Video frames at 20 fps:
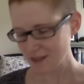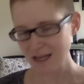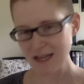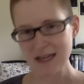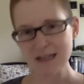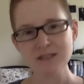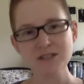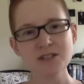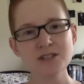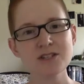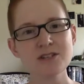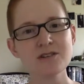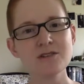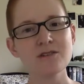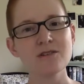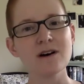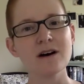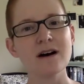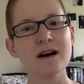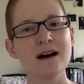And to
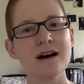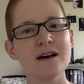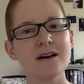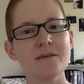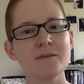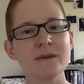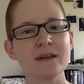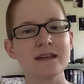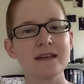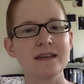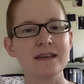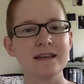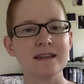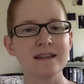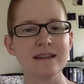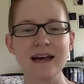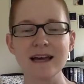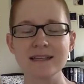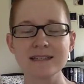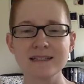get
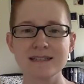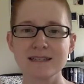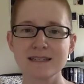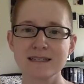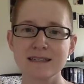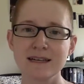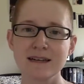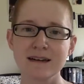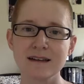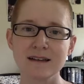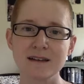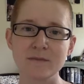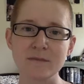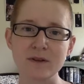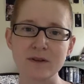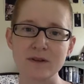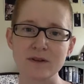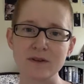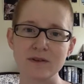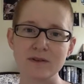that to stick on the
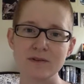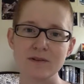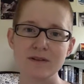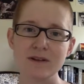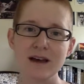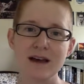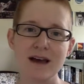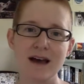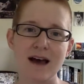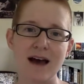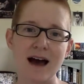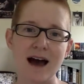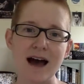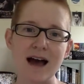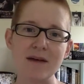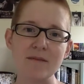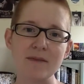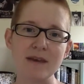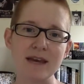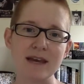balloon, I
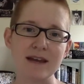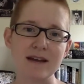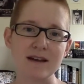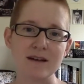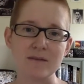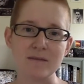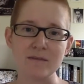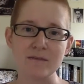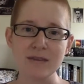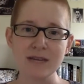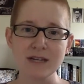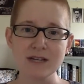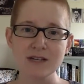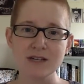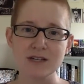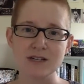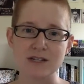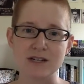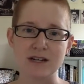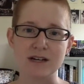made a
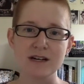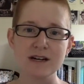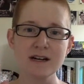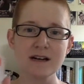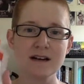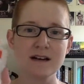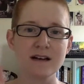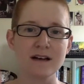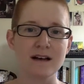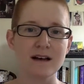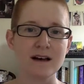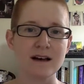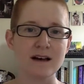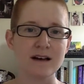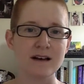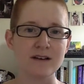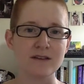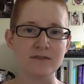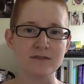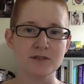mixture
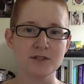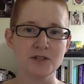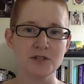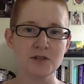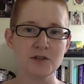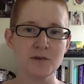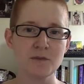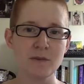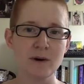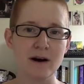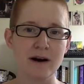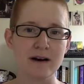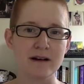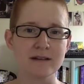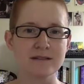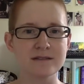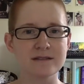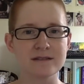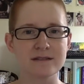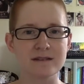of 2
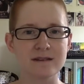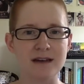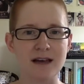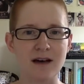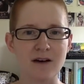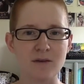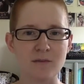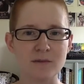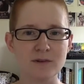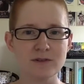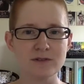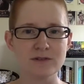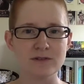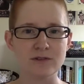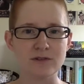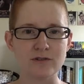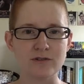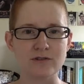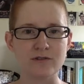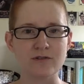parts Elmer's
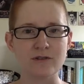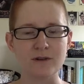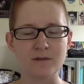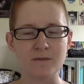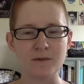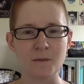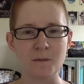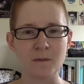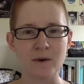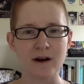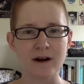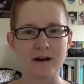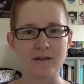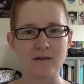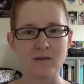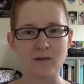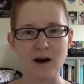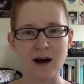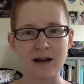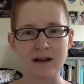glue and 1 part
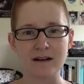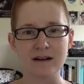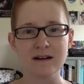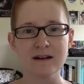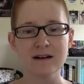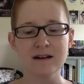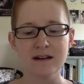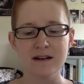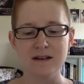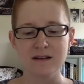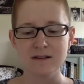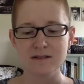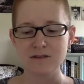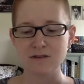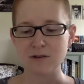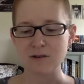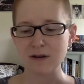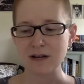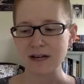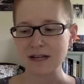water.
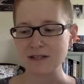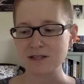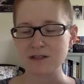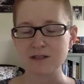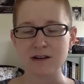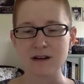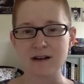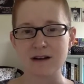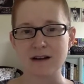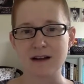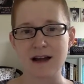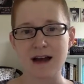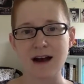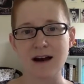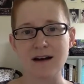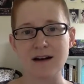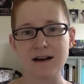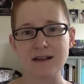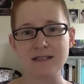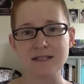So when I started
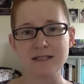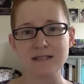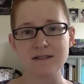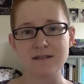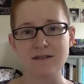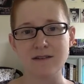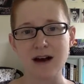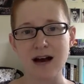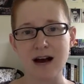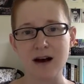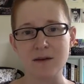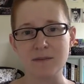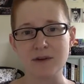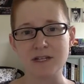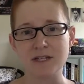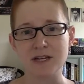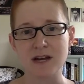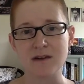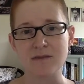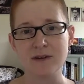out, I didn't know how
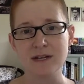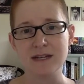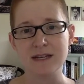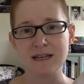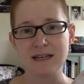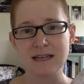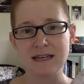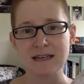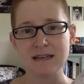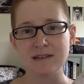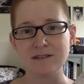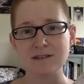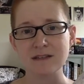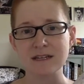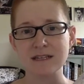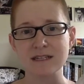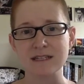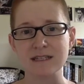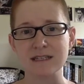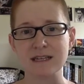much I would need, so I
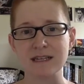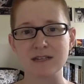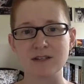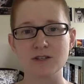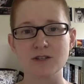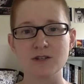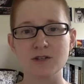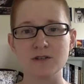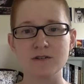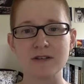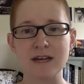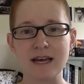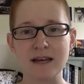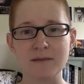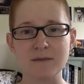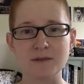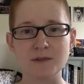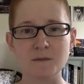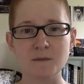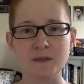did like 2
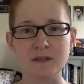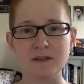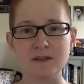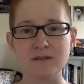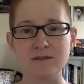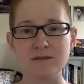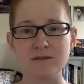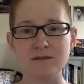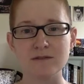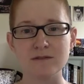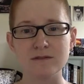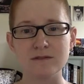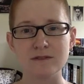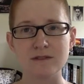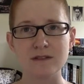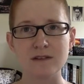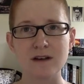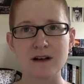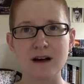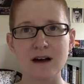
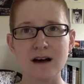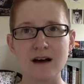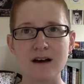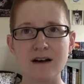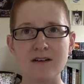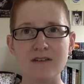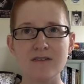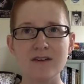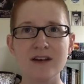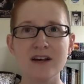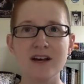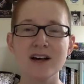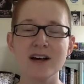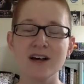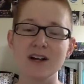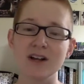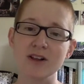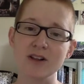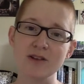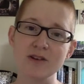tablespoons of
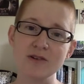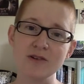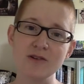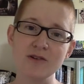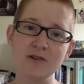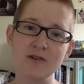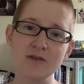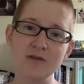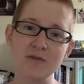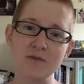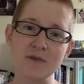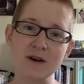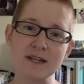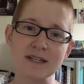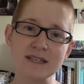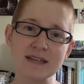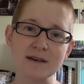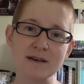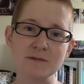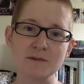glue, 1
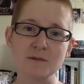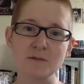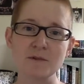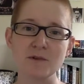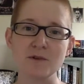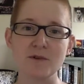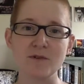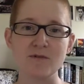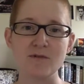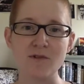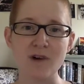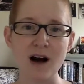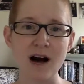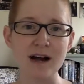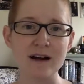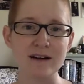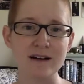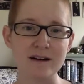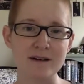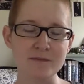tablespoon of
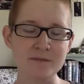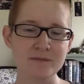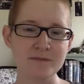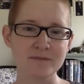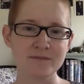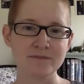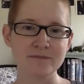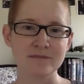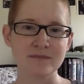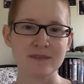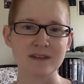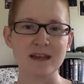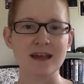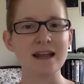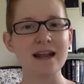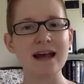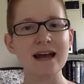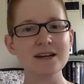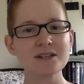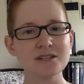water, and
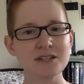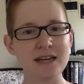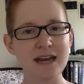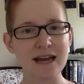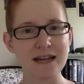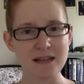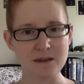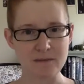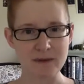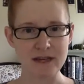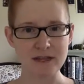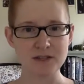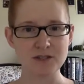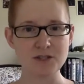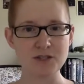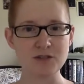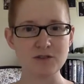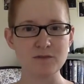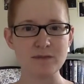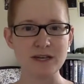I actually had to make
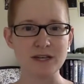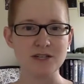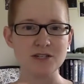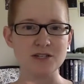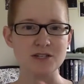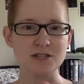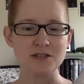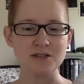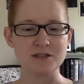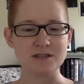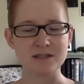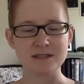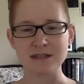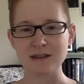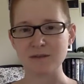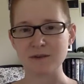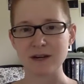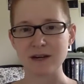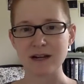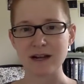2 mixtures because I
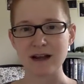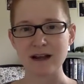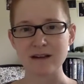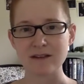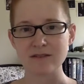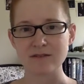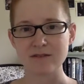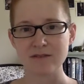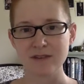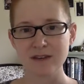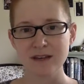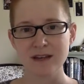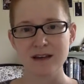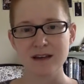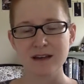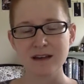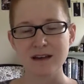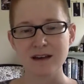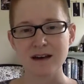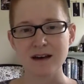ran out
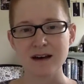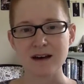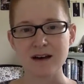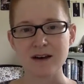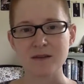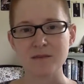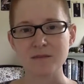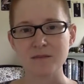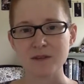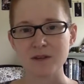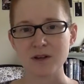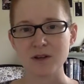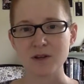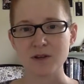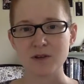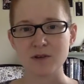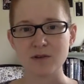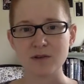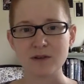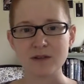of the
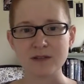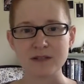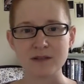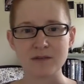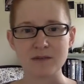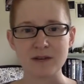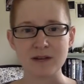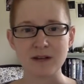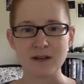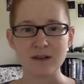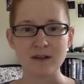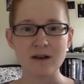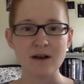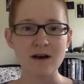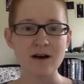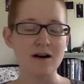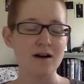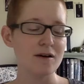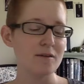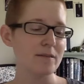glue as I went
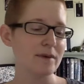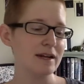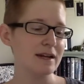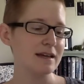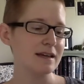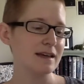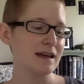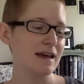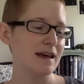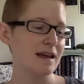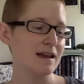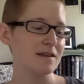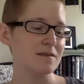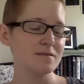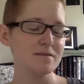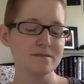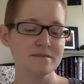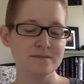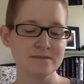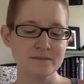along. But again,
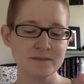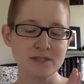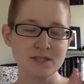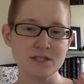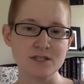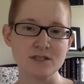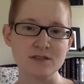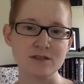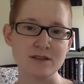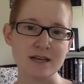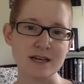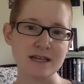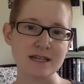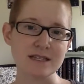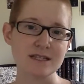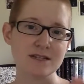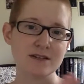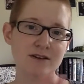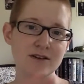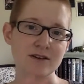to do
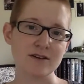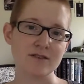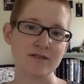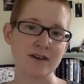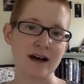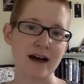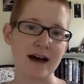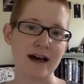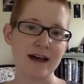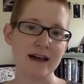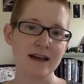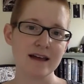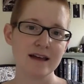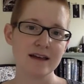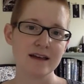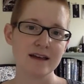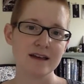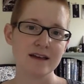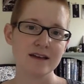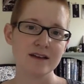this, you've got
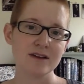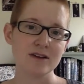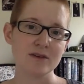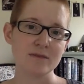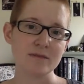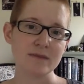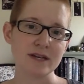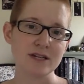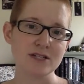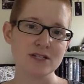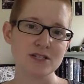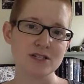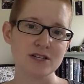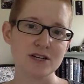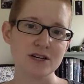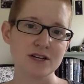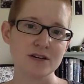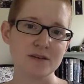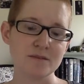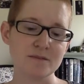your
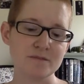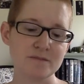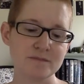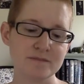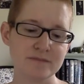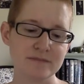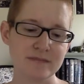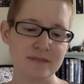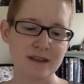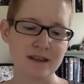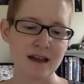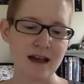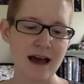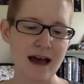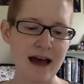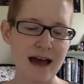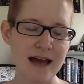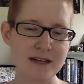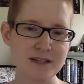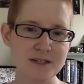mixture.
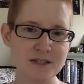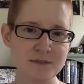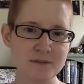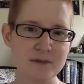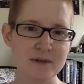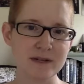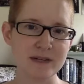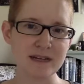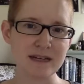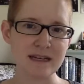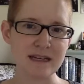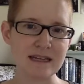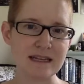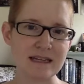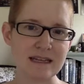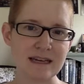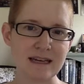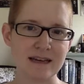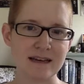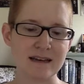I just put it in
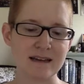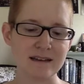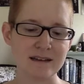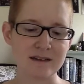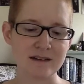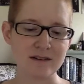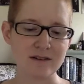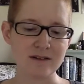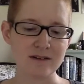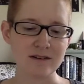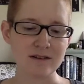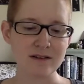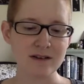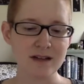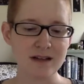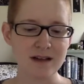like a little